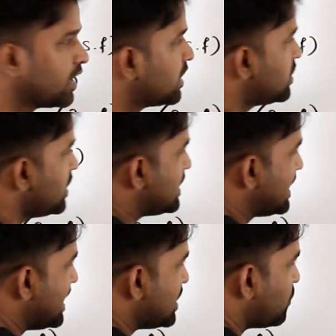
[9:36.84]
Since
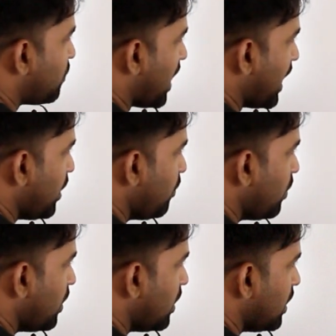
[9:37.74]
it is
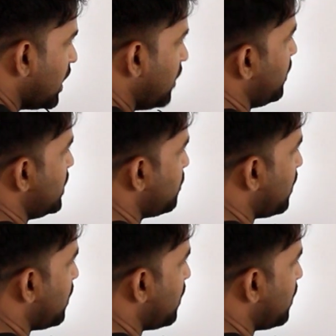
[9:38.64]
5, if it is